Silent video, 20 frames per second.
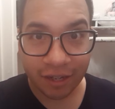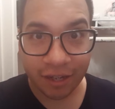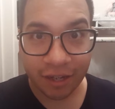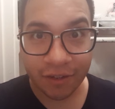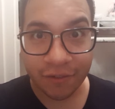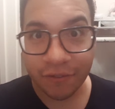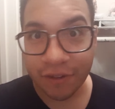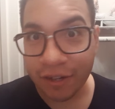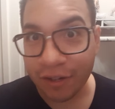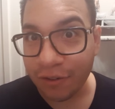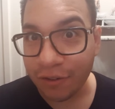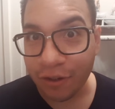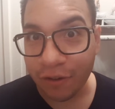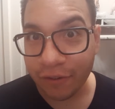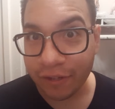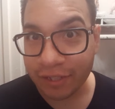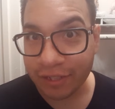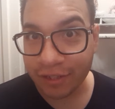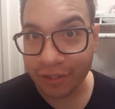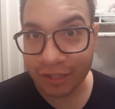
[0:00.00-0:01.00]
if I don't
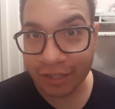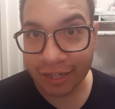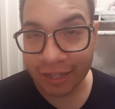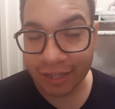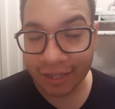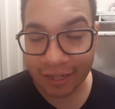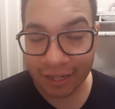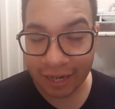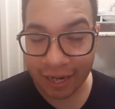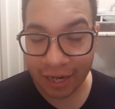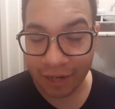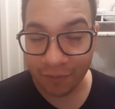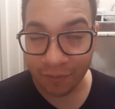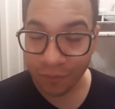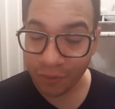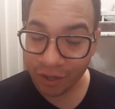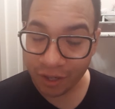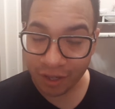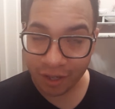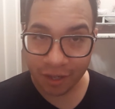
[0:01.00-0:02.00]
always look at the
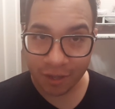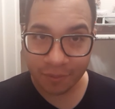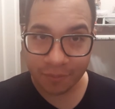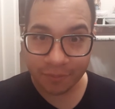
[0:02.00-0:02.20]
camera.